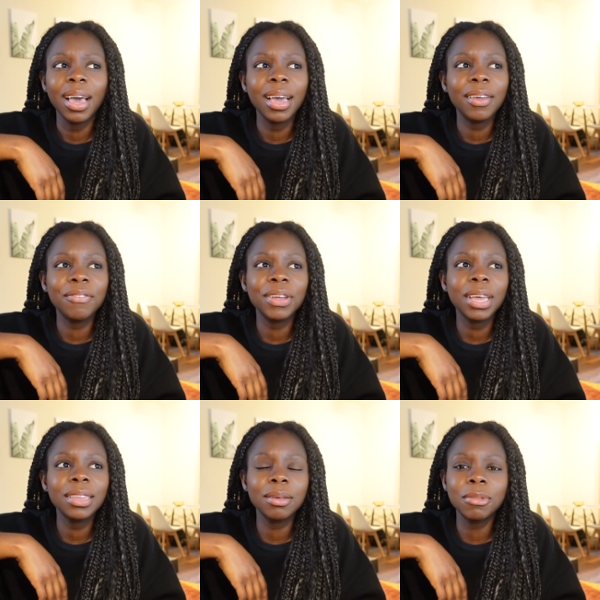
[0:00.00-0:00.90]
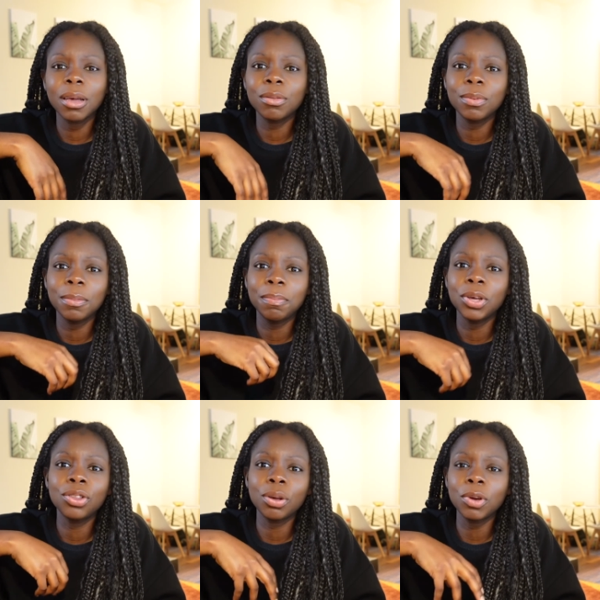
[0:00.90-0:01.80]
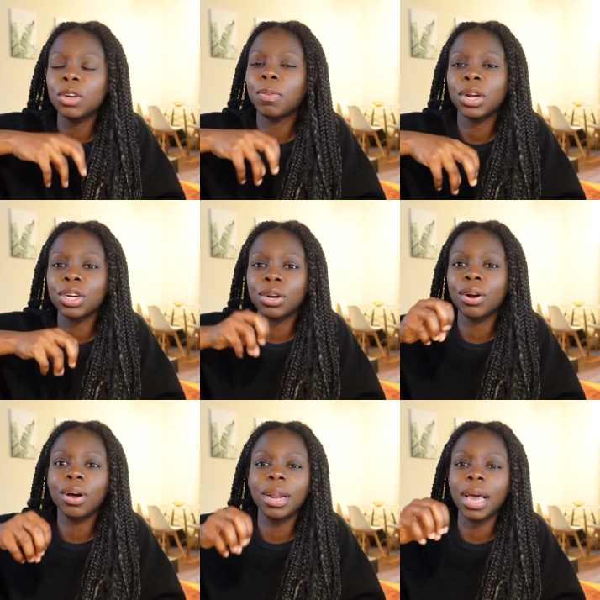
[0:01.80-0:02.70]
I, feel like sometimes we put so much pressure on